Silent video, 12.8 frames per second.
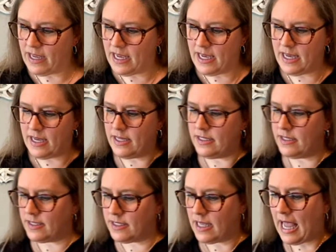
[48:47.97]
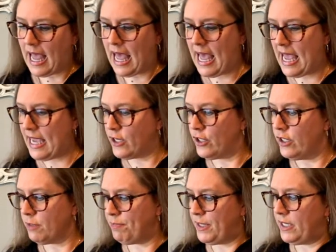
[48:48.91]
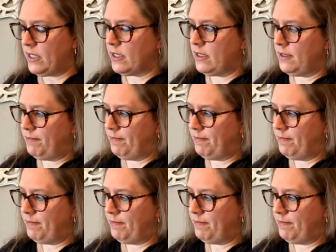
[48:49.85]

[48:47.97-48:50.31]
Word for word: is a cookbook.